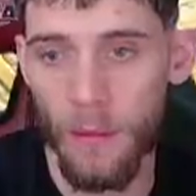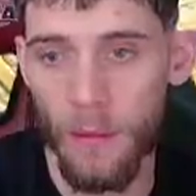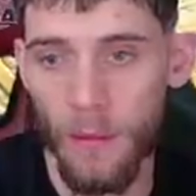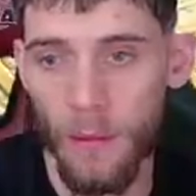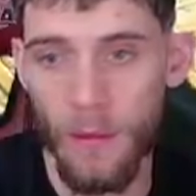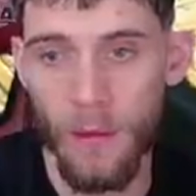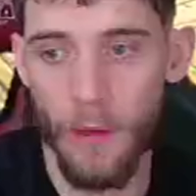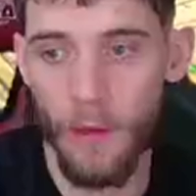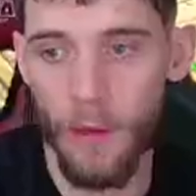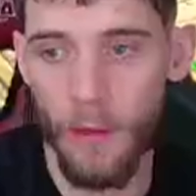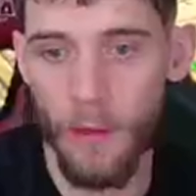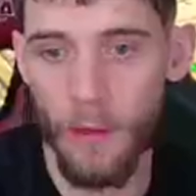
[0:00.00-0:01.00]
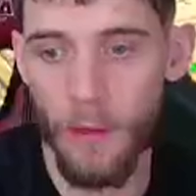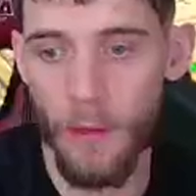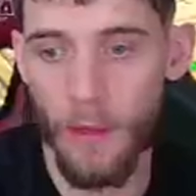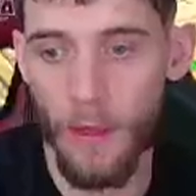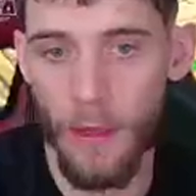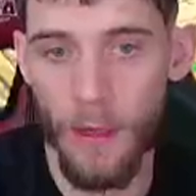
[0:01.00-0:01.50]
And look, he didn't
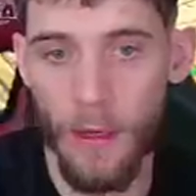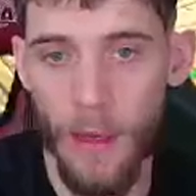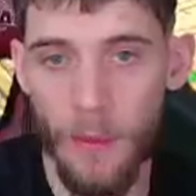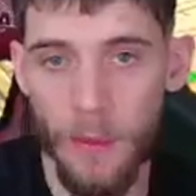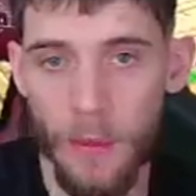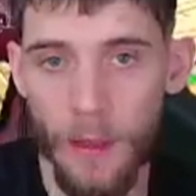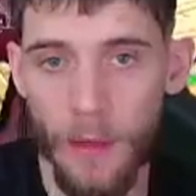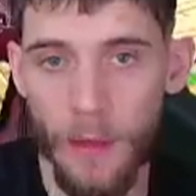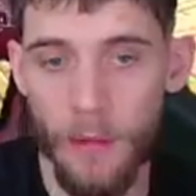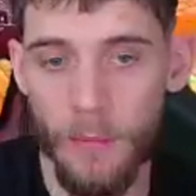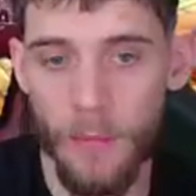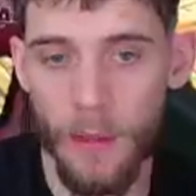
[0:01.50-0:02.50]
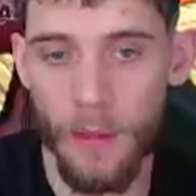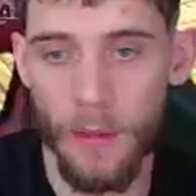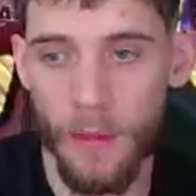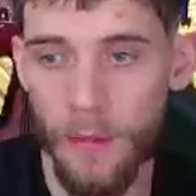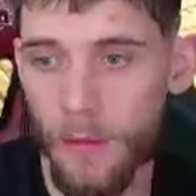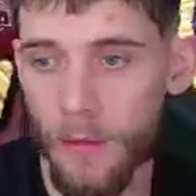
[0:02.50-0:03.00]
take any damage there
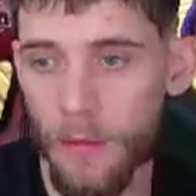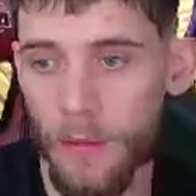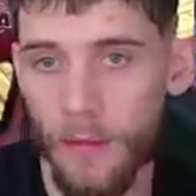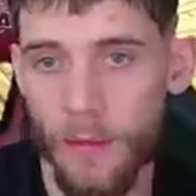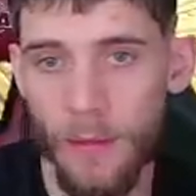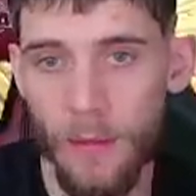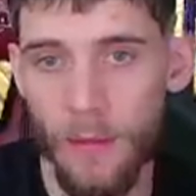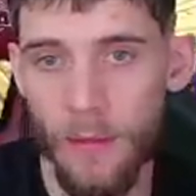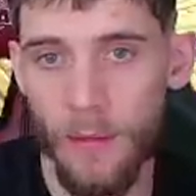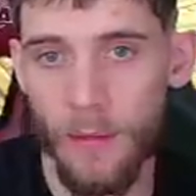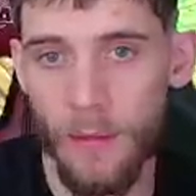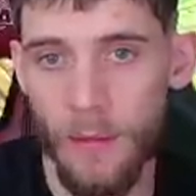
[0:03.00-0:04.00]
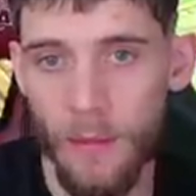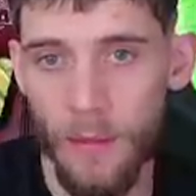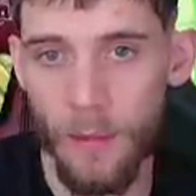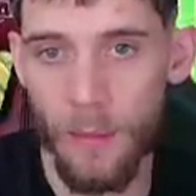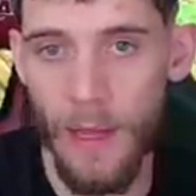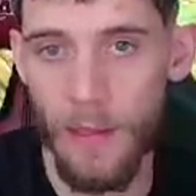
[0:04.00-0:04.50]
because
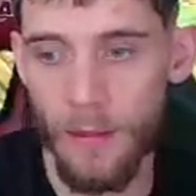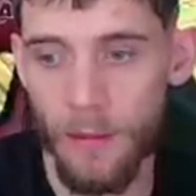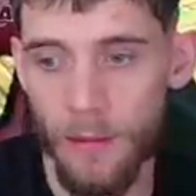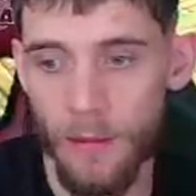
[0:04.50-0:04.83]
his passive.